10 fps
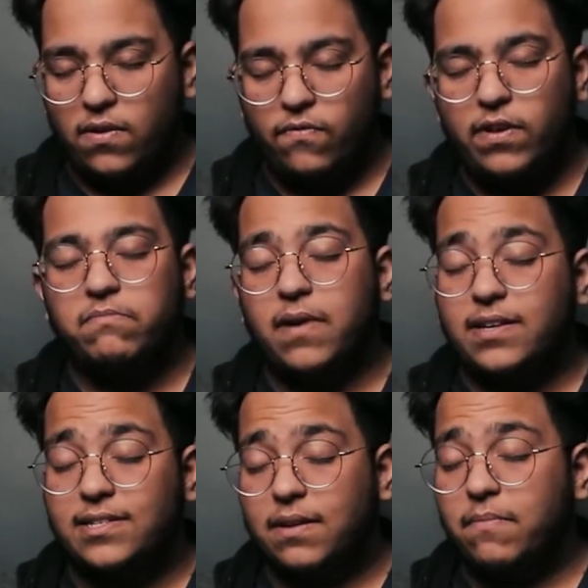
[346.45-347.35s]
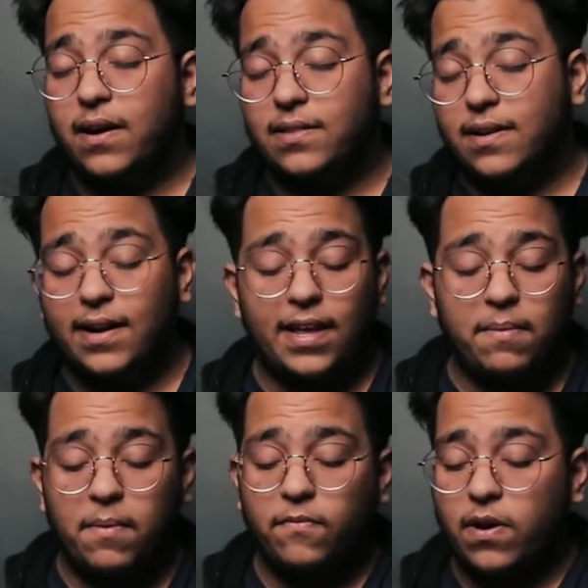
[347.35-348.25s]

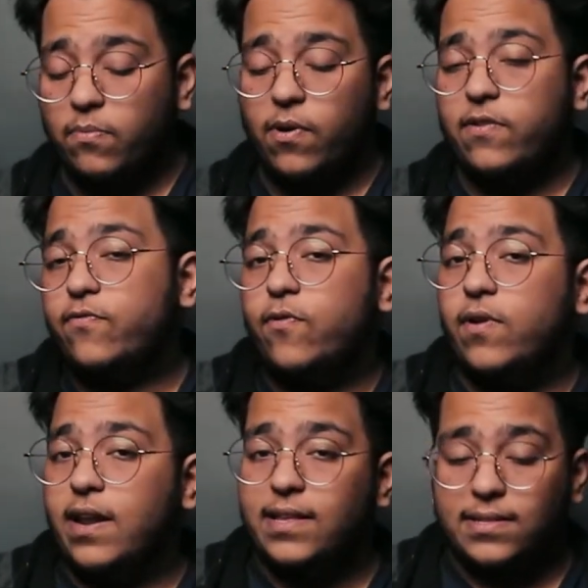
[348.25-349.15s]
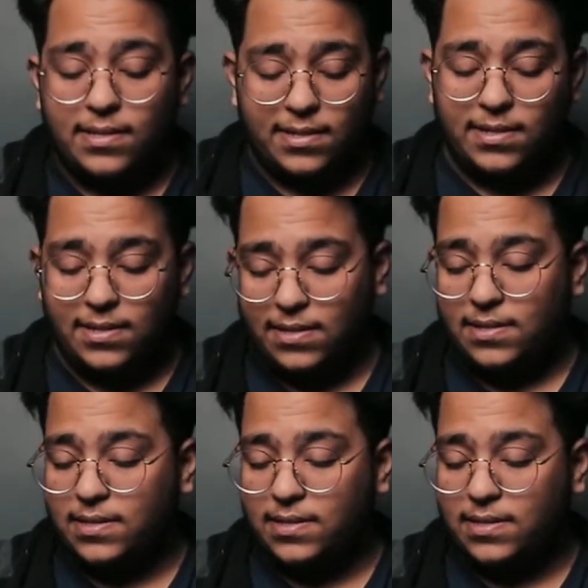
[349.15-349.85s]
30mm 1.4 lens.